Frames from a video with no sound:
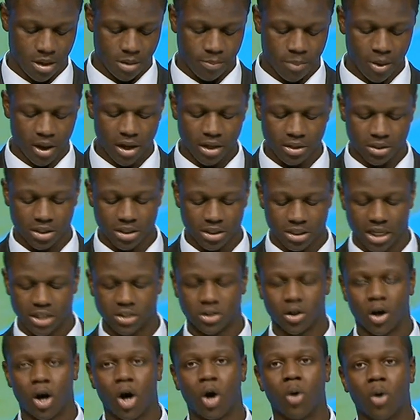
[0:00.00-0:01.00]
Burlington Danes
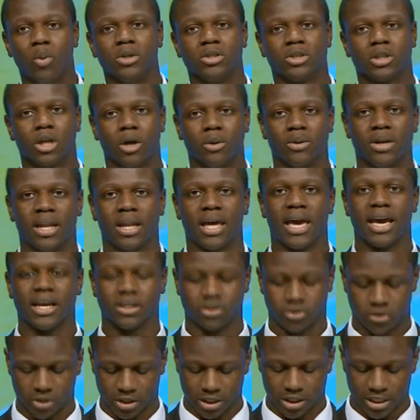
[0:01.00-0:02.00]
are always going that
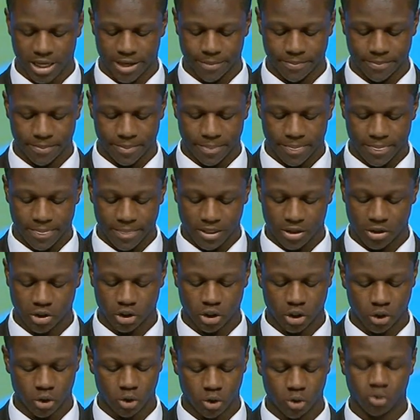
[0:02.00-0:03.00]
extra step to
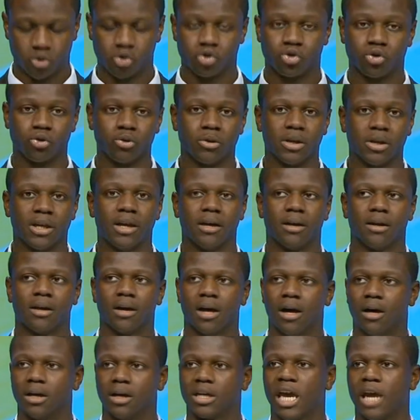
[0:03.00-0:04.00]
show you truly
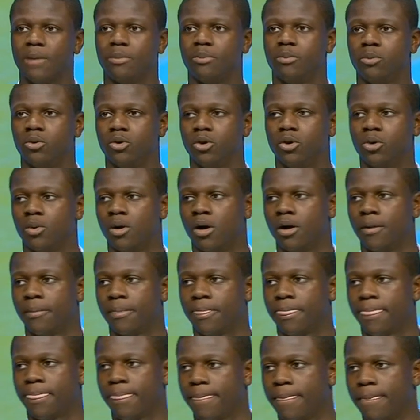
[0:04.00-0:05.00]
how capable you are.
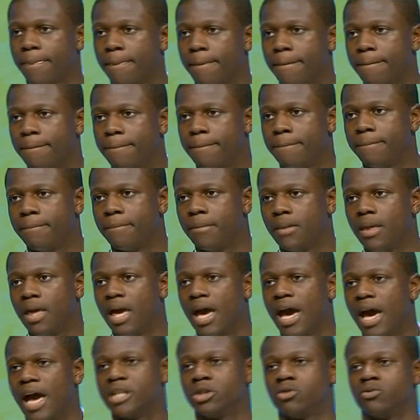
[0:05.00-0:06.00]

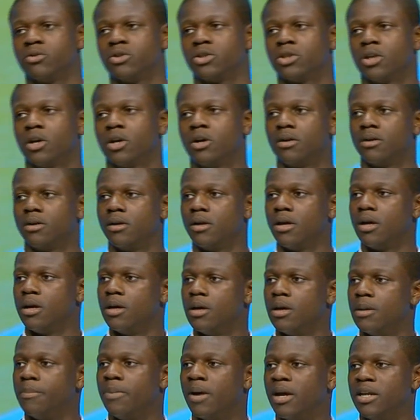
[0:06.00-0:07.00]
As a result,
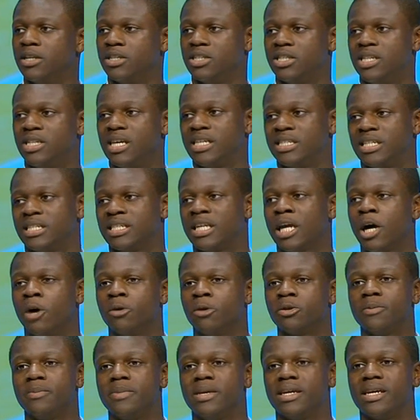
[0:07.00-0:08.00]
Burlington Danes has
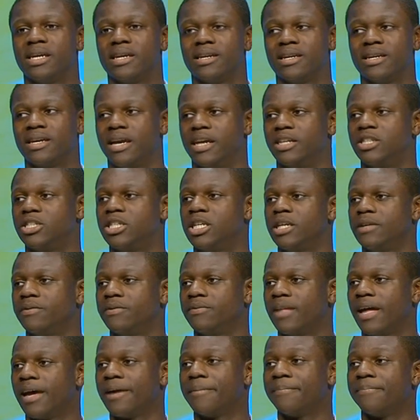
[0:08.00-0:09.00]
helped me achieve
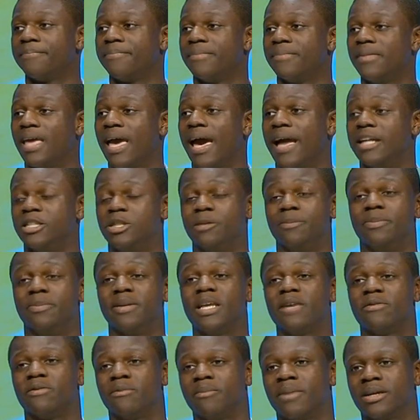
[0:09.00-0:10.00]
that and to
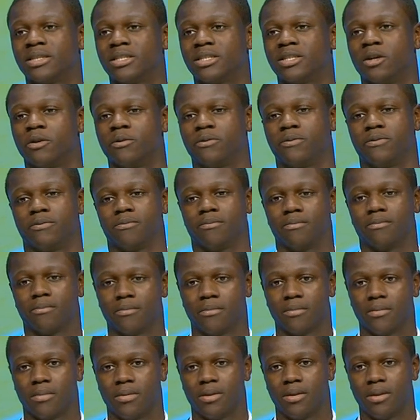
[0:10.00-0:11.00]
believe in myself.
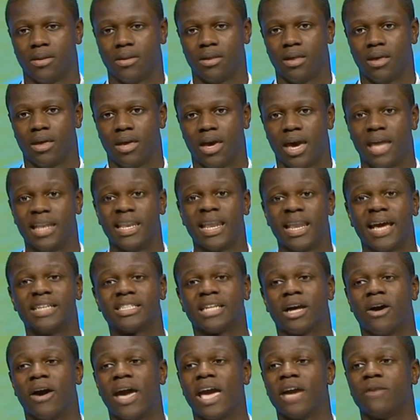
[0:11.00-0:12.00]
And that is
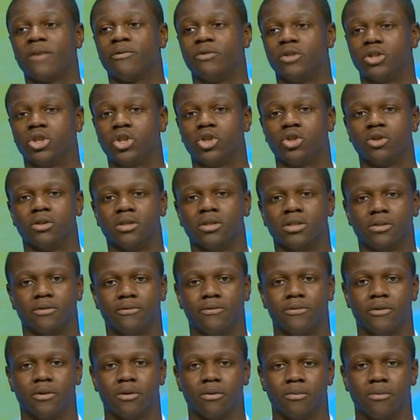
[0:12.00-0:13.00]
how every student should
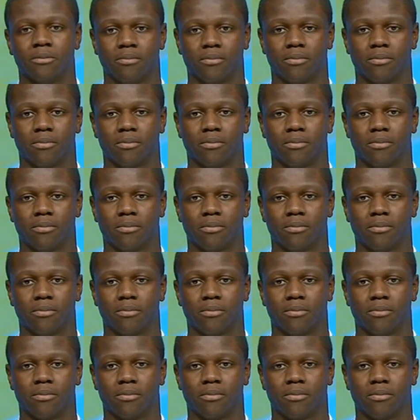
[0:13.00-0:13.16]
feel.